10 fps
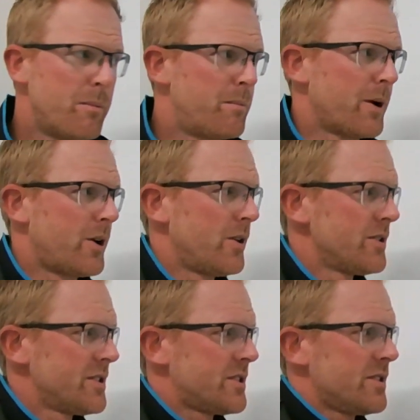
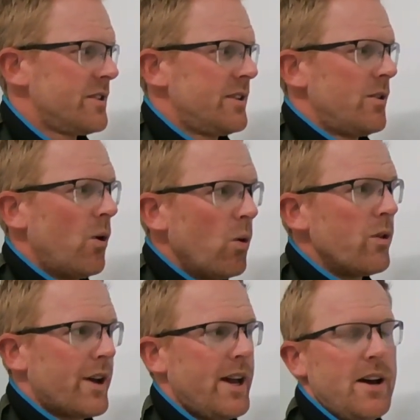Because all
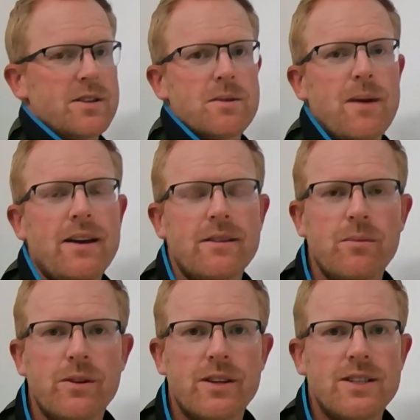the cows are mated
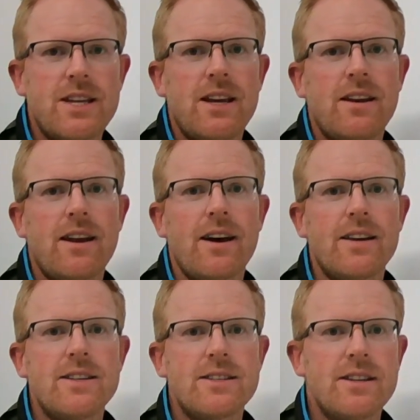within 10
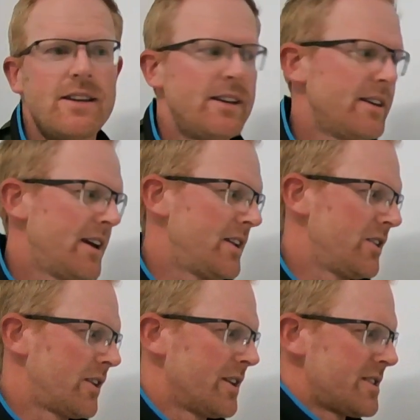days, and
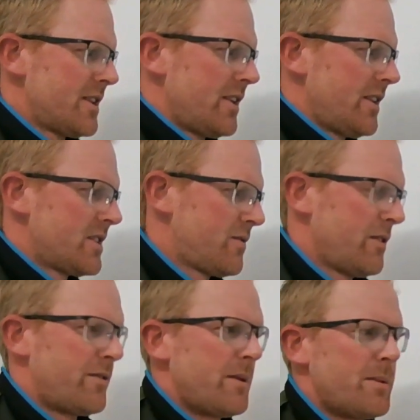you consider this
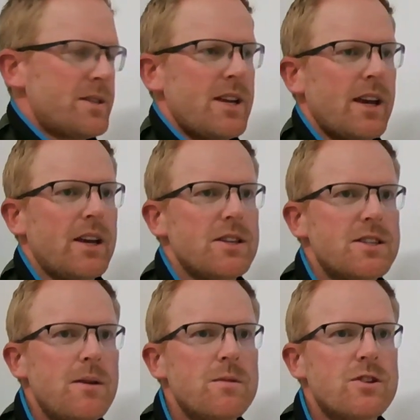50%
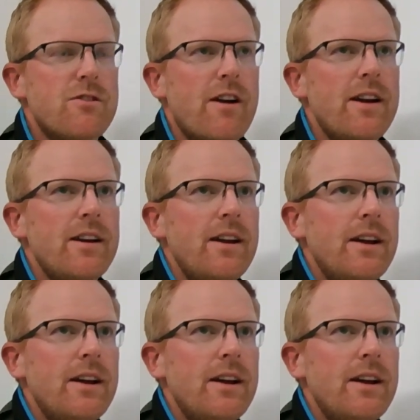conception rate,